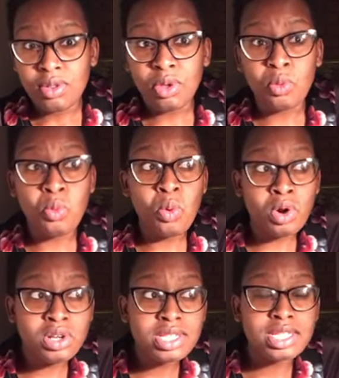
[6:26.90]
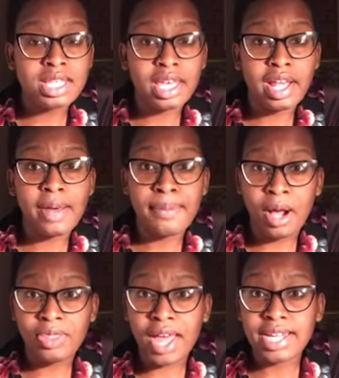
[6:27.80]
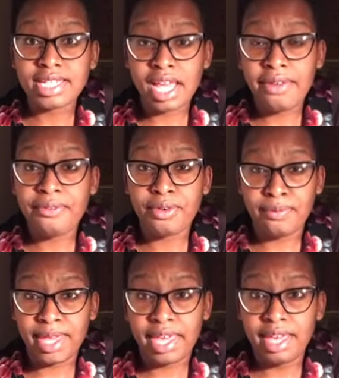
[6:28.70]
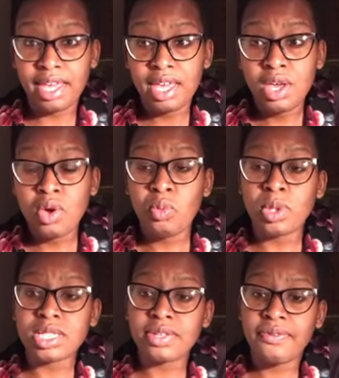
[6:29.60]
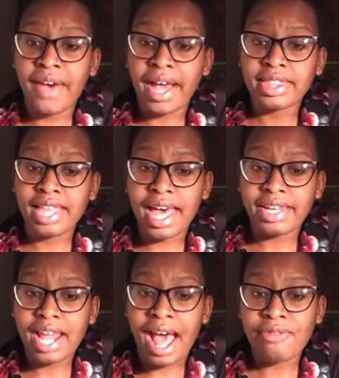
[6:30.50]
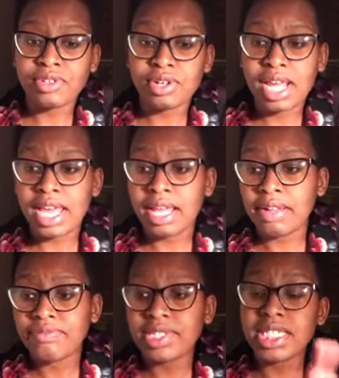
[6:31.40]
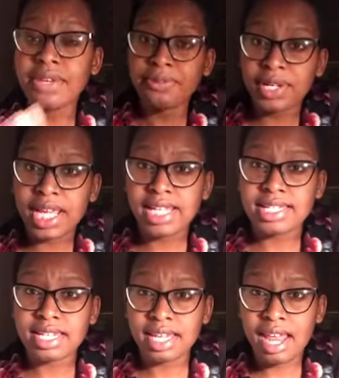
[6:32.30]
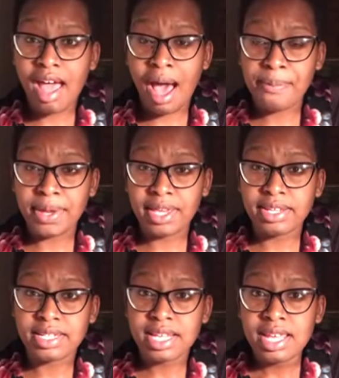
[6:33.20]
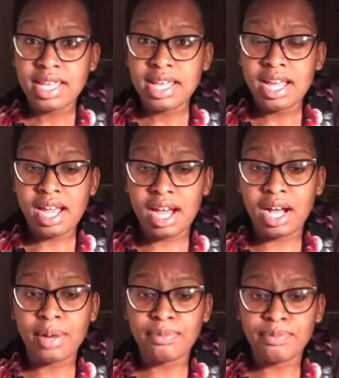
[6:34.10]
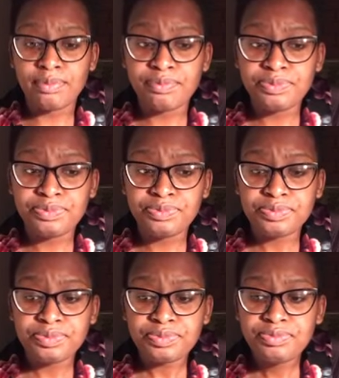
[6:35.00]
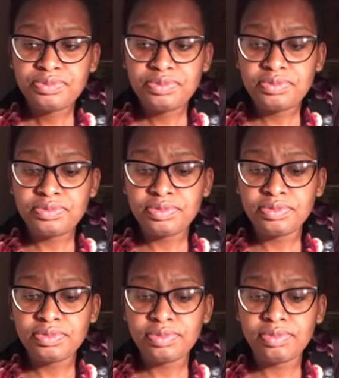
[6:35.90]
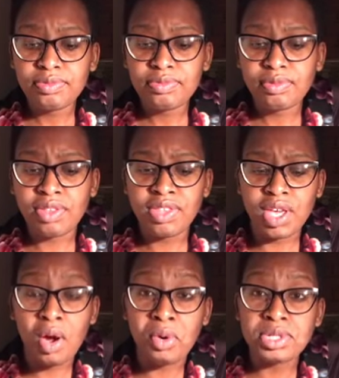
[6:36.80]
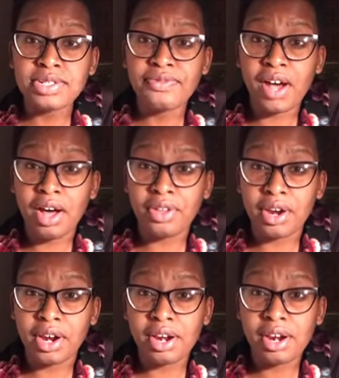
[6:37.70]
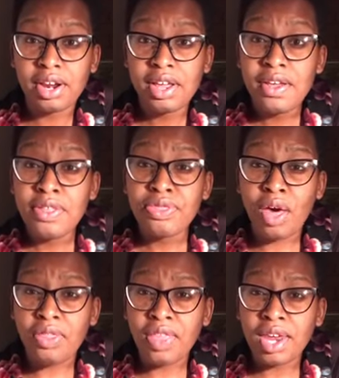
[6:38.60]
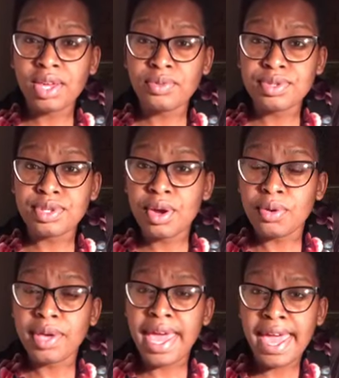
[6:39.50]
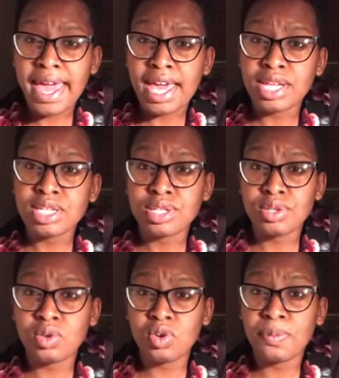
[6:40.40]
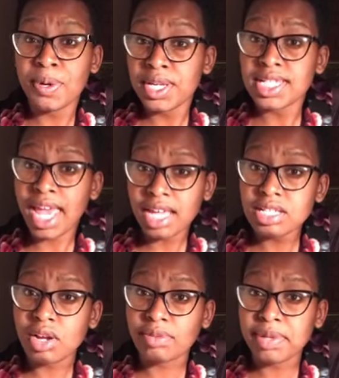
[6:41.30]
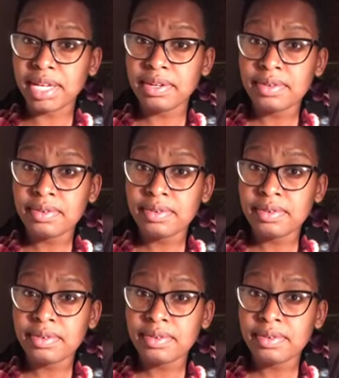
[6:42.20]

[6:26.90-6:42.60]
The worst thing about that day for me was the fact that after a different incident happened, the host's father thought that it was okay to put his hands on me.